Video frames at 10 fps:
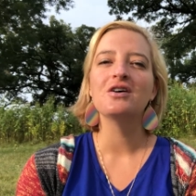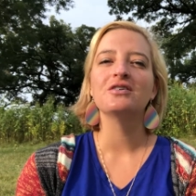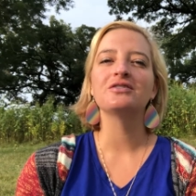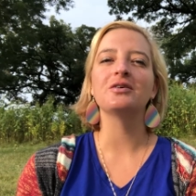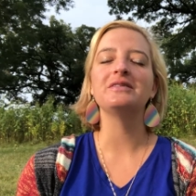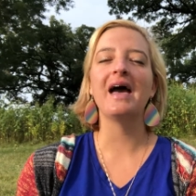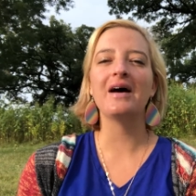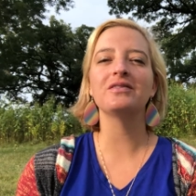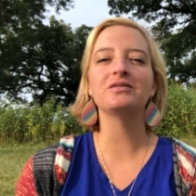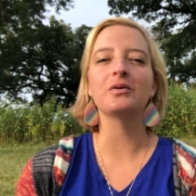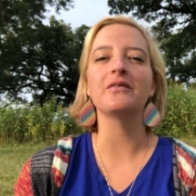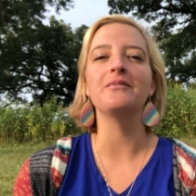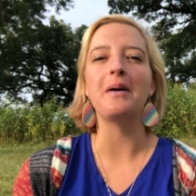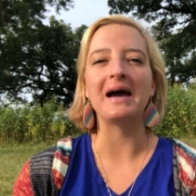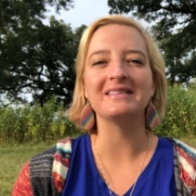So to have a sort of
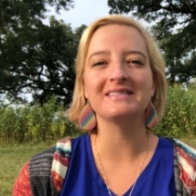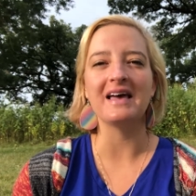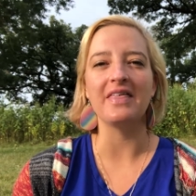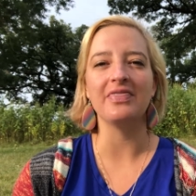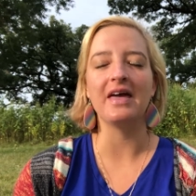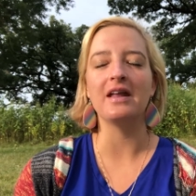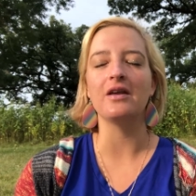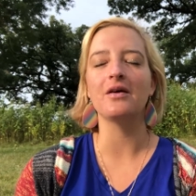mindset that